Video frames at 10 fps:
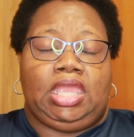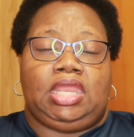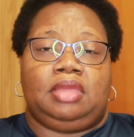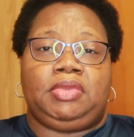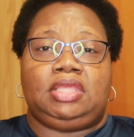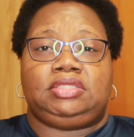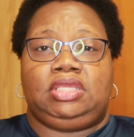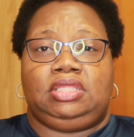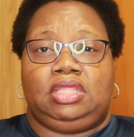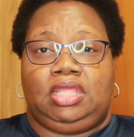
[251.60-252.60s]
and I'm not
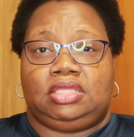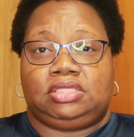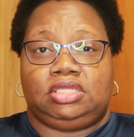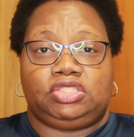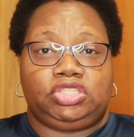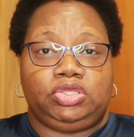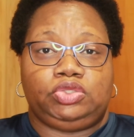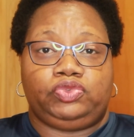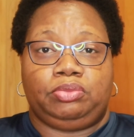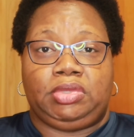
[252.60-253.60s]
saying that that's an
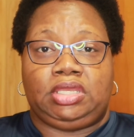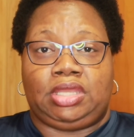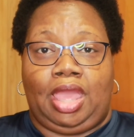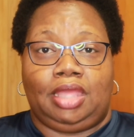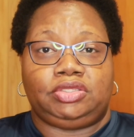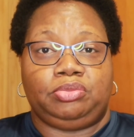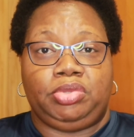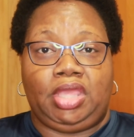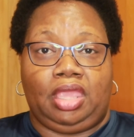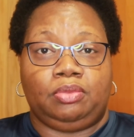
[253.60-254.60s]
excuse for me not to
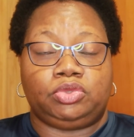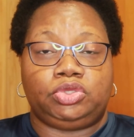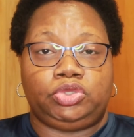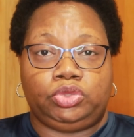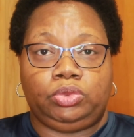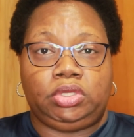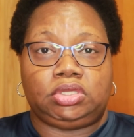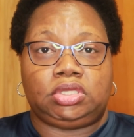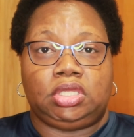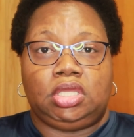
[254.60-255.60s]
be able to do
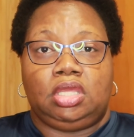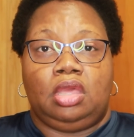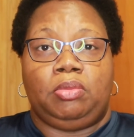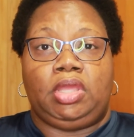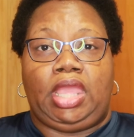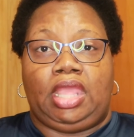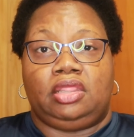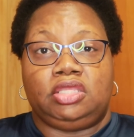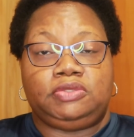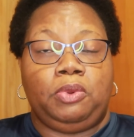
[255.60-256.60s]
it, but
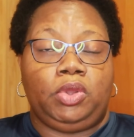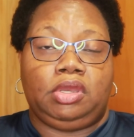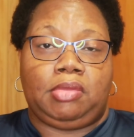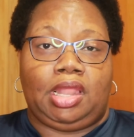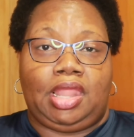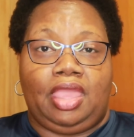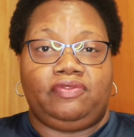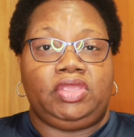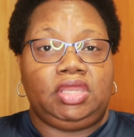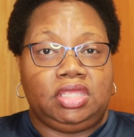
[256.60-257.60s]
at this point in my
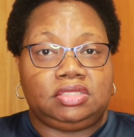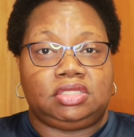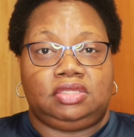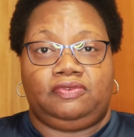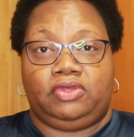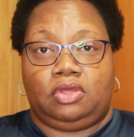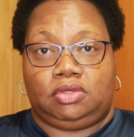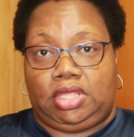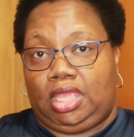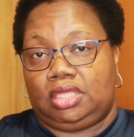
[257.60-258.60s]
life, it is a
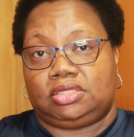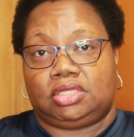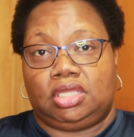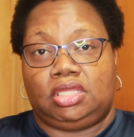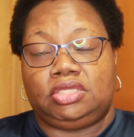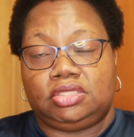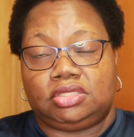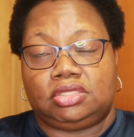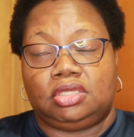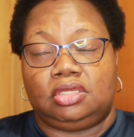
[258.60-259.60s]
difficult task. It
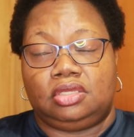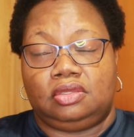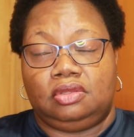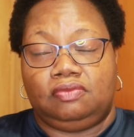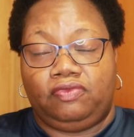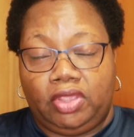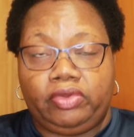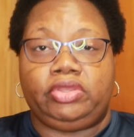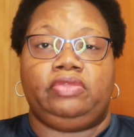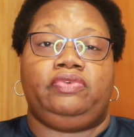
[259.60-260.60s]
is
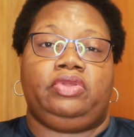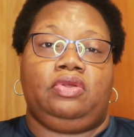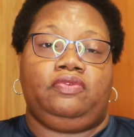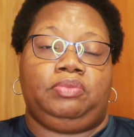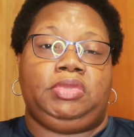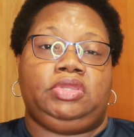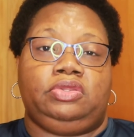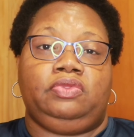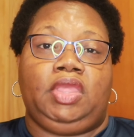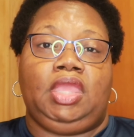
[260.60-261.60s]
very difficult for me to
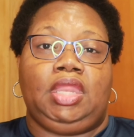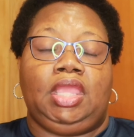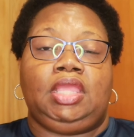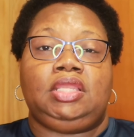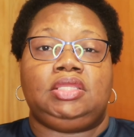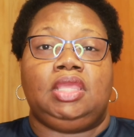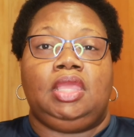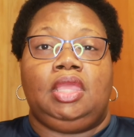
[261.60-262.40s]
do that, and